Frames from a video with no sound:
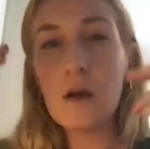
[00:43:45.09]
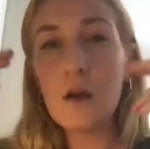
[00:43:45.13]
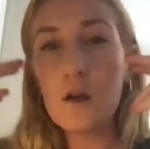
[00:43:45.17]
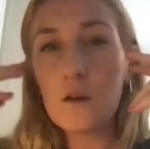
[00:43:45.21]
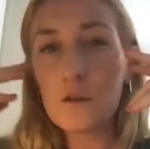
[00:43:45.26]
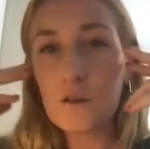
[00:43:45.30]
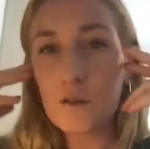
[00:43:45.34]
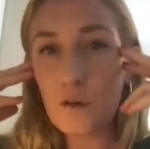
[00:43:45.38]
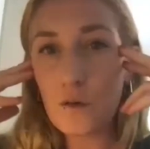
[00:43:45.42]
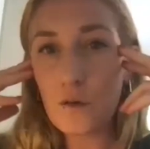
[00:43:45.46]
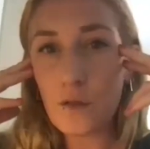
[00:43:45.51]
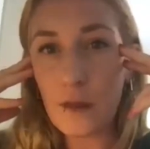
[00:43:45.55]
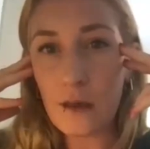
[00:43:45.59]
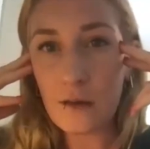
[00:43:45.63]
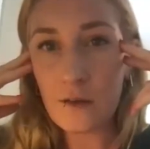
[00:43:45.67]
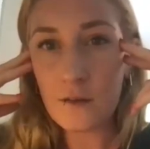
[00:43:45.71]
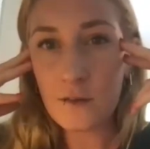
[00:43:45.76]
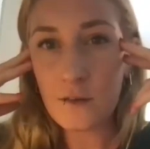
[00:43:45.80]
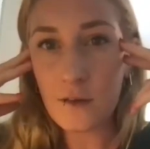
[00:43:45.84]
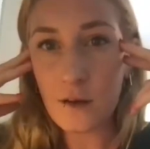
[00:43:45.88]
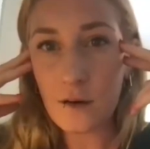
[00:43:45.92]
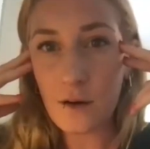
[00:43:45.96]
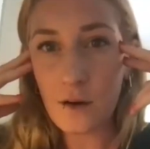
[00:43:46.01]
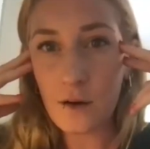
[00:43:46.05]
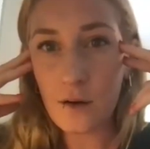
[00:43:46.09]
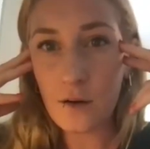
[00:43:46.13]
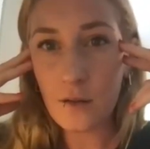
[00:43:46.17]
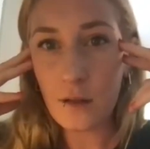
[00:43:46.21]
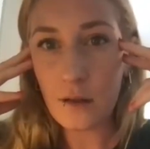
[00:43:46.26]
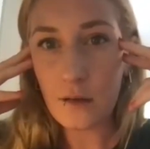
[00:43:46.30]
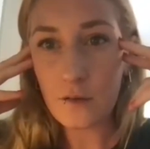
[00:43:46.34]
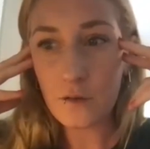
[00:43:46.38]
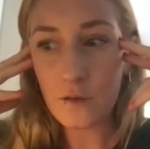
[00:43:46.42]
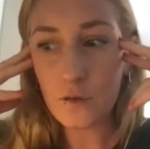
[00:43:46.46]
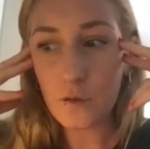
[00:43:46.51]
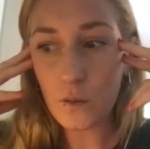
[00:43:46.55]
So things that are
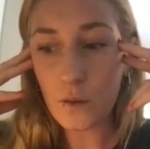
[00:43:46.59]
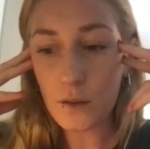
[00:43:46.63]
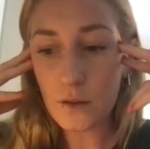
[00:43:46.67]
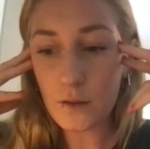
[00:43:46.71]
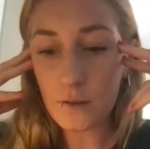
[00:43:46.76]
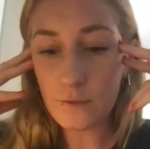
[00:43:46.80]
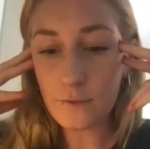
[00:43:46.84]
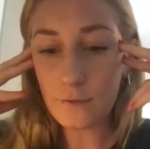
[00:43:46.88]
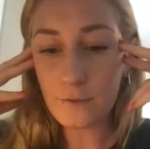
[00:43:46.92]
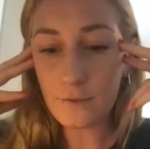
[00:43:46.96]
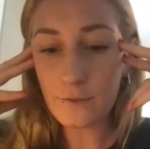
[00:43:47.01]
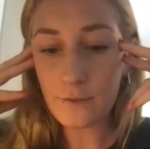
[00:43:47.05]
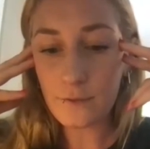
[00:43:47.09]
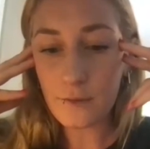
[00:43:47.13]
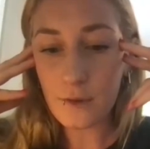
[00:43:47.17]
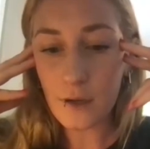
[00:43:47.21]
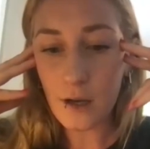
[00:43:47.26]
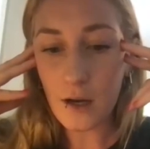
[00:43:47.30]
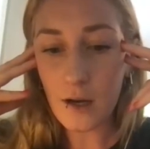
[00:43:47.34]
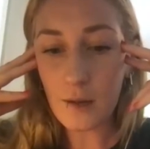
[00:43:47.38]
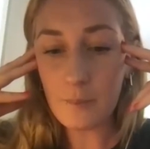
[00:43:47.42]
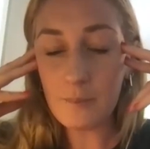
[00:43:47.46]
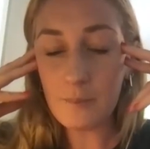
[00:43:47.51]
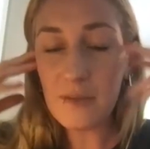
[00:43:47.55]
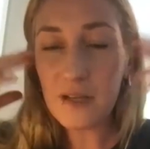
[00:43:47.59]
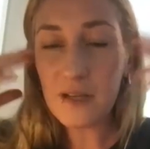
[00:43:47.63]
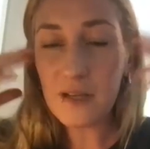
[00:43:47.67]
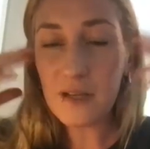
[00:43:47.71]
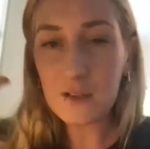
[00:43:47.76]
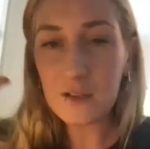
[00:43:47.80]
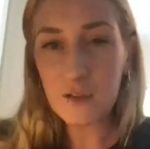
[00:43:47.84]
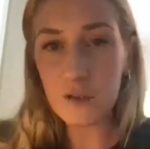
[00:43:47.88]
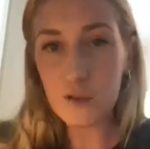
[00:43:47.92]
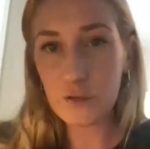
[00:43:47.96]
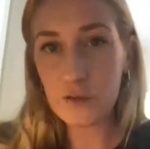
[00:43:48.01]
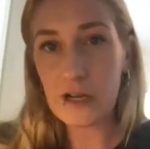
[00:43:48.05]
like sort of a
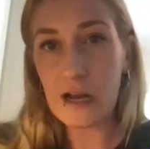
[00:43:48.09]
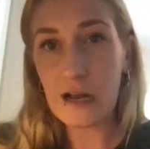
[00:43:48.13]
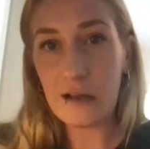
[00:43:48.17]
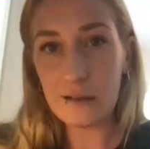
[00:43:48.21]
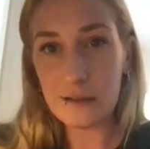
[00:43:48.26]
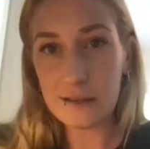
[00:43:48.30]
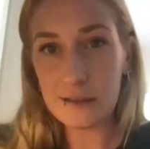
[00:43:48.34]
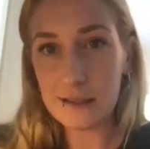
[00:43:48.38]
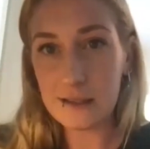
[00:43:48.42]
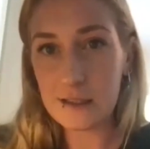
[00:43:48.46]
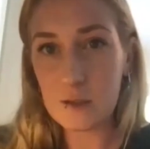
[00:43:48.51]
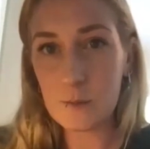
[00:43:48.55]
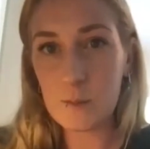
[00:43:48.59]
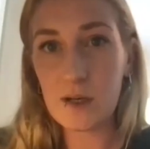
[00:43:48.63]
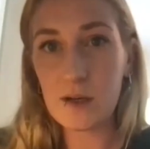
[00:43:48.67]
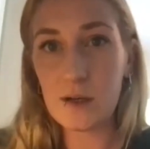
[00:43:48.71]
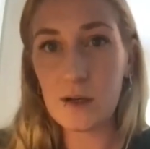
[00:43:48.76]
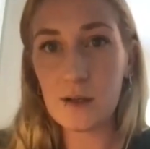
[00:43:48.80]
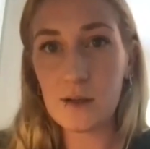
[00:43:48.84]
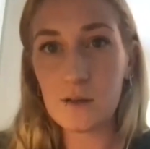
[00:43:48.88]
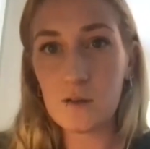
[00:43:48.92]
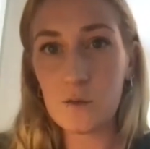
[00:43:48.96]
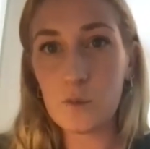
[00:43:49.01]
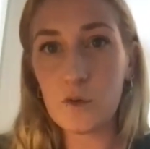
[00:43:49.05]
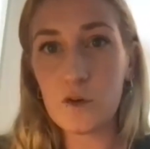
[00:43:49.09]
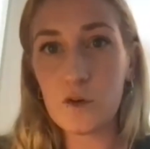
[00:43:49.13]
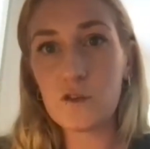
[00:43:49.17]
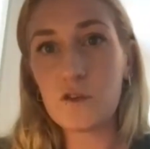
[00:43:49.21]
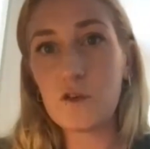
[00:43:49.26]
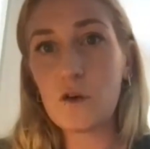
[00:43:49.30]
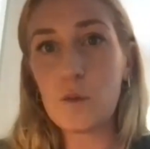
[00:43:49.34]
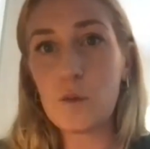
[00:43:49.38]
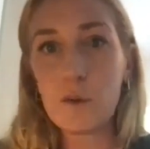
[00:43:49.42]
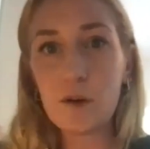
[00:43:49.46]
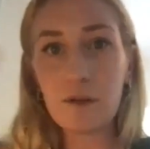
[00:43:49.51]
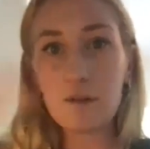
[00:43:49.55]
mixed reality experience, more so
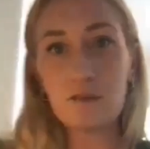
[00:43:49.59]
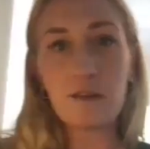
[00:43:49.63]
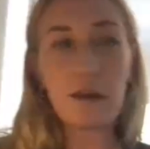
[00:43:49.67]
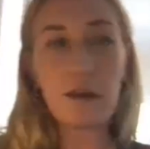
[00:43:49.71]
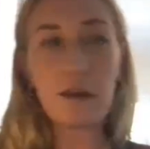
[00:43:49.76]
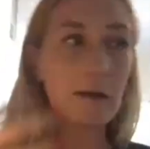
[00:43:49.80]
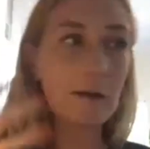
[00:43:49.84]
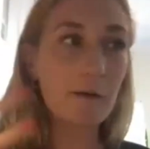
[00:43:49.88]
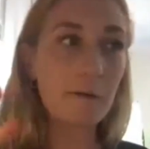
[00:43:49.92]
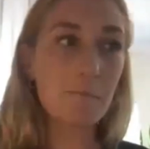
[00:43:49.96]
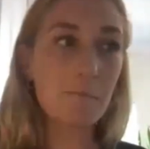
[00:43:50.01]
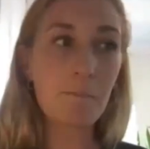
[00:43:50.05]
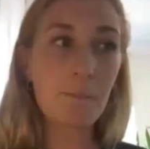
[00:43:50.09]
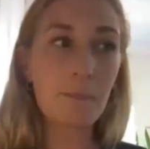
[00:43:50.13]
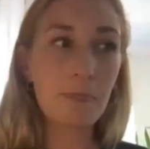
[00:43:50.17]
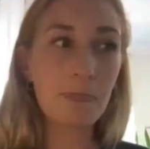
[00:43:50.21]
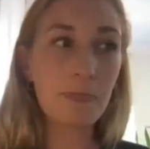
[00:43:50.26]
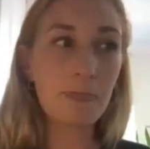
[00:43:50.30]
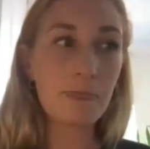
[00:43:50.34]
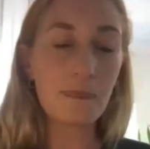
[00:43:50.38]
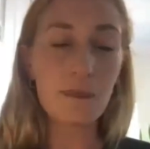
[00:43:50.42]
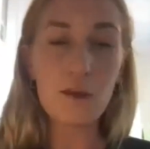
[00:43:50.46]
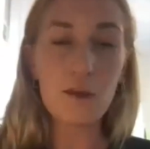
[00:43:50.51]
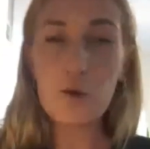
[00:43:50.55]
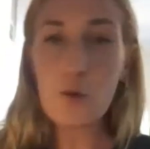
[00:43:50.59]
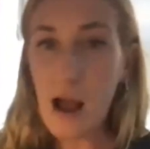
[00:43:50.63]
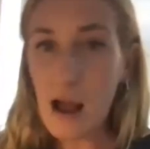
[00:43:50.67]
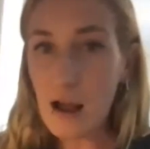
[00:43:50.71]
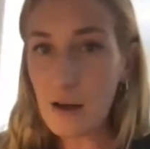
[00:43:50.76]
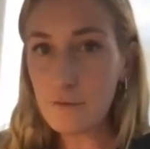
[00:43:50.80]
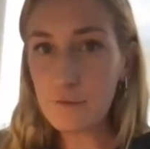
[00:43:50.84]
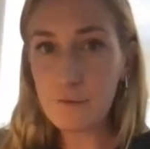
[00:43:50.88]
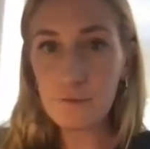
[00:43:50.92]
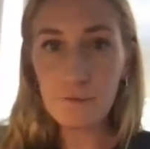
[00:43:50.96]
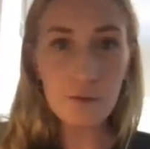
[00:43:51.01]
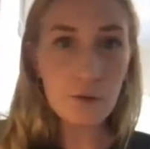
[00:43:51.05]
where it's like you
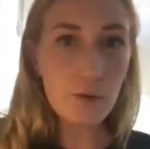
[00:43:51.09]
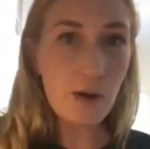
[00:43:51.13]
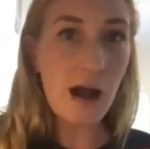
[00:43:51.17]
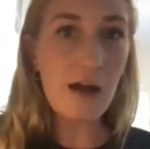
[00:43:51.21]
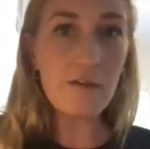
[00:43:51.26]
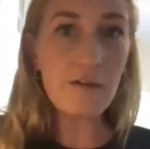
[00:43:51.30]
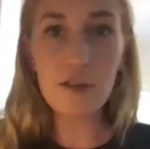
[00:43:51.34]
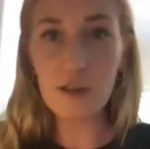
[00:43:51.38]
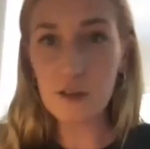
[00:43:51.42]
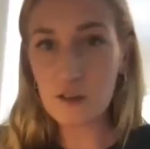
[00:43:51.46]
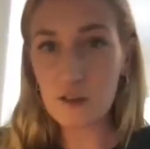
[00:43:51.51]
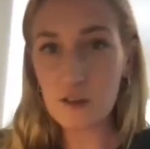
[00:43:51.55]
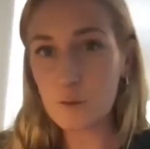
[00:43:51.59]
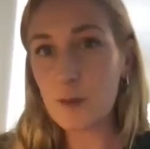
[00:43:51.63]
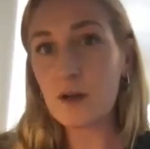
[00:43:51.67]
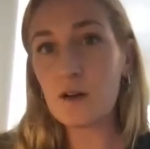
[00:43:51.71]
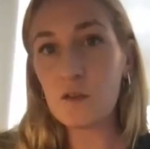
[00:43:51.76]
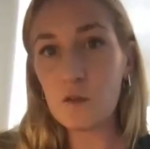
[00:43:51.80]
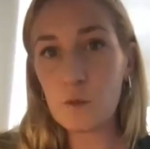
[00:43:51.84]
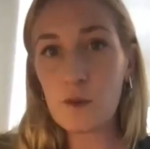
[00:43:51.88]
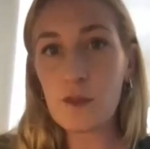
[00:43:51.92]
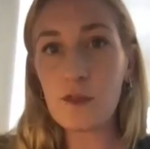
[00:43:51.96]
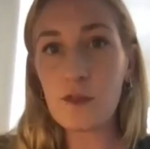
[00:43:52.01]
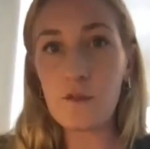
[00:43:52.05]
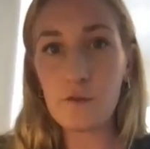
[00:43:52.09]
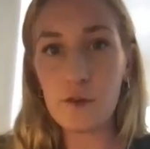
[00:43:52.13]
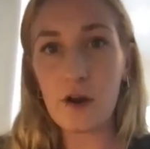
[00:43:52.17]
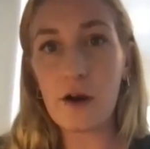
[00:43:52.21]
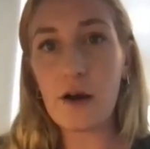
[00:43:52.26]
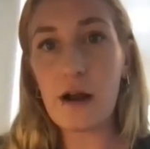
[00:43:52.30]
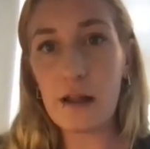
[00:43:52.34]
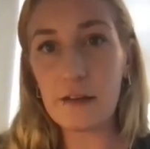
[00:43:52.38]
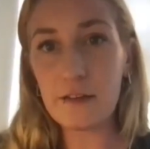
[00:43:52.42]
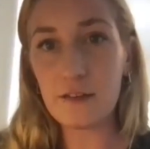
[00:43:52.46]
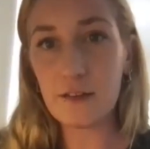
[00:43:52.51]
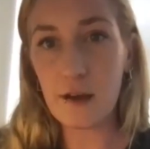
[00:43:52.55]
have an experience with the
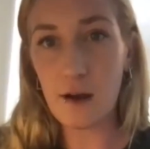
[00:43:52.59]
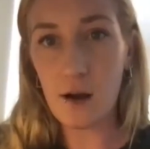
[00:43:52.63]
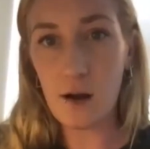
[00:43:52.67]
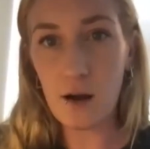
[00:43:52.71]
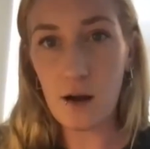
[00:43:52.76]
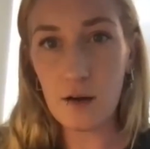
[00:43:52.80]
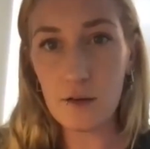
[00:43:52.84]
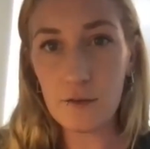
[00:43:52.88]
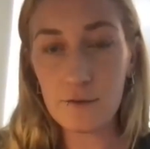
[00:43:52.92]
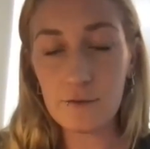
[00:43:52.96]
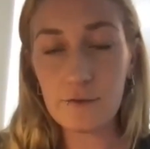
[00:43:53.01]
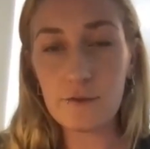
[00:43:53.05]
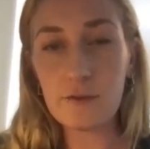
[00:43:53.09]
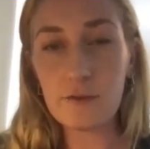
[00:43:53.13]
VR headset off